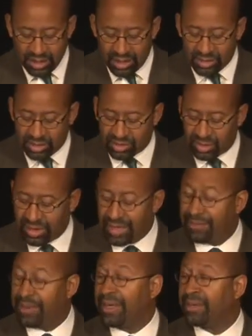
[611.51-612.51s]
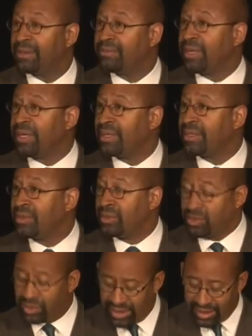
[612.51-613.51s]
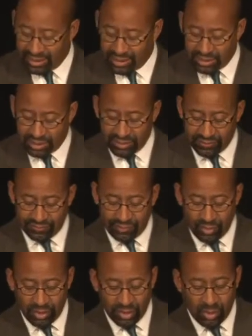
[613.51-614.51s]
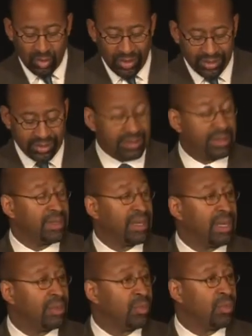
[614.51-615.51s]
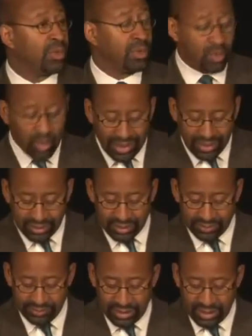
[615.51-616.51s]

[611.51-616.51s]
Issues are compounded by new challenges of water quantity and water quality,